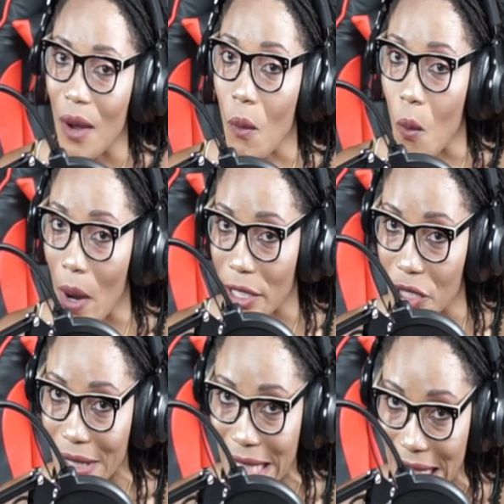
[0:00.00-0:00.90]
what
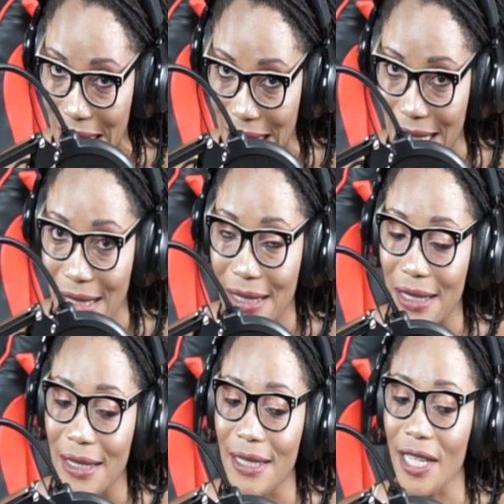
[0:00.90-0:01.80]
you did,
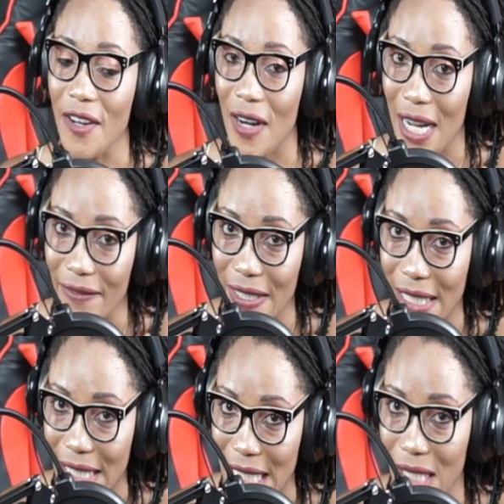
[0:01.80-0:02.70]
the
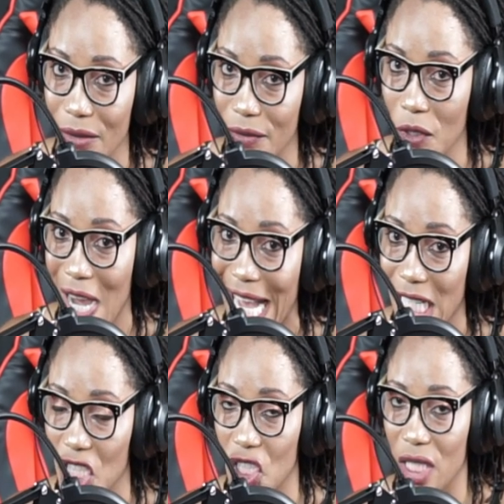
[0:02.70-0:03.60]
gravity of your
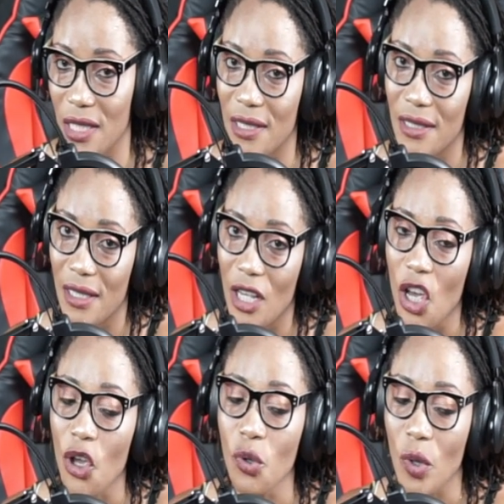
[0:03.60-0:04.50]
action.
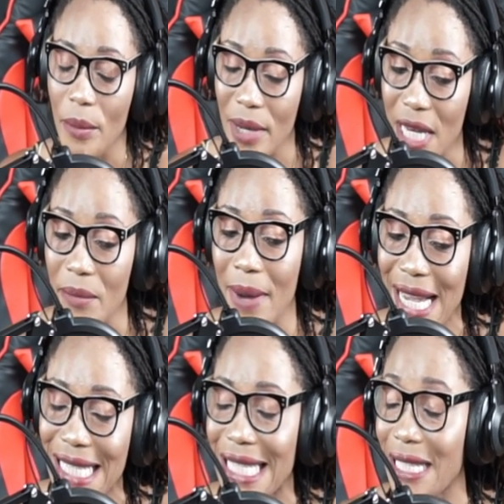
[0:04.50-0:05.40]
You are
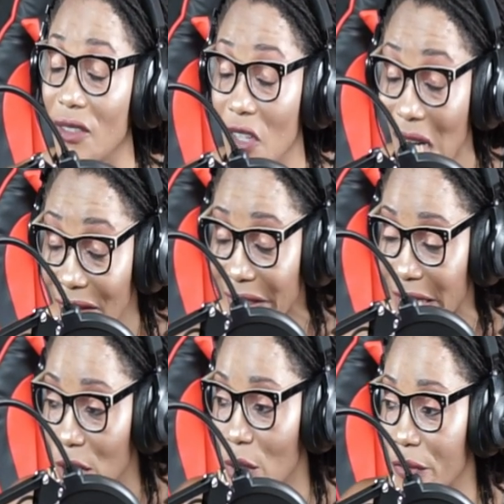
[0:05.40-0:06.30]
minimizing the
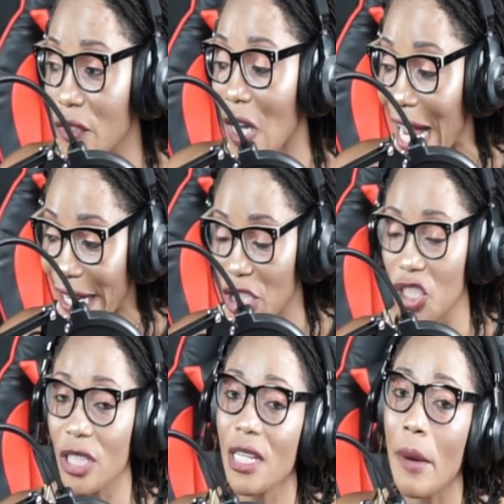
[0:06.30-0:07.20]
gravity of your
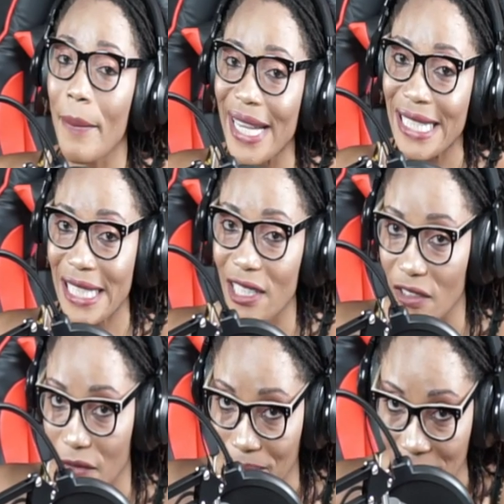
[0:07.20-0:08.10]
action by
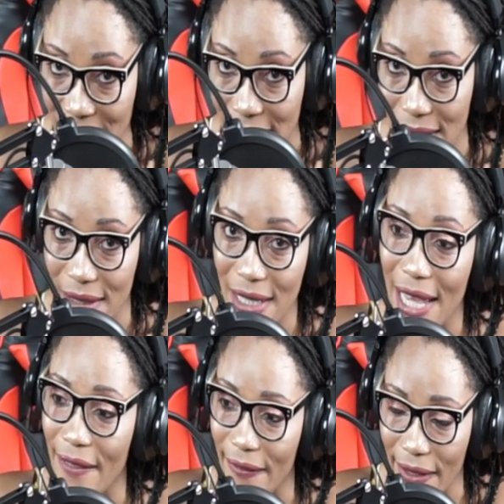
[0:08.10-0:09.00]
self-pitying,
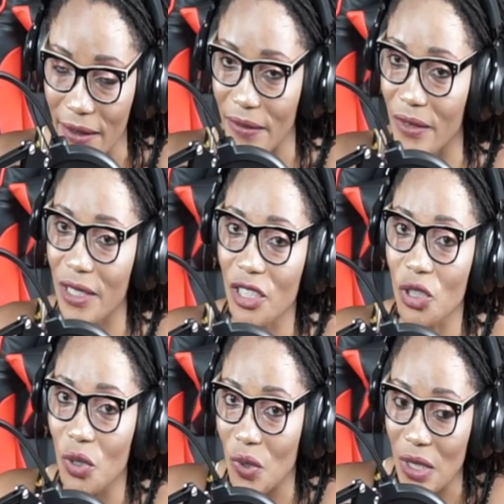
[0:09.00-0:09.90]
and therefore it's
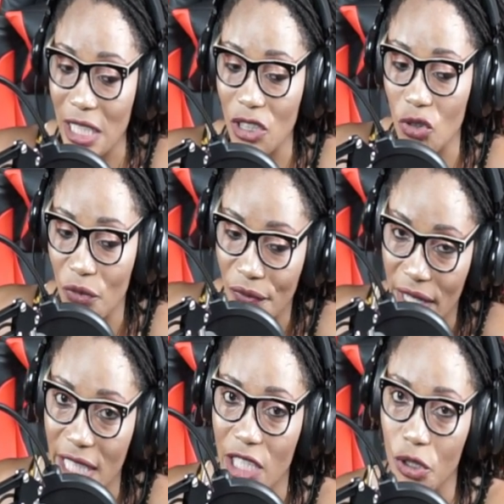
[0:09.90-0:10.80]
going to lead to
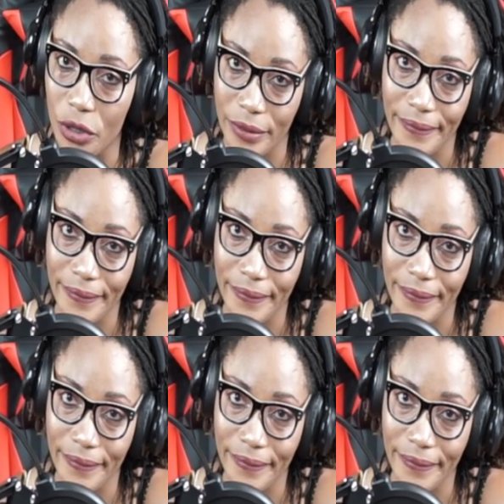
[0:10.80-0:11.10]
failure.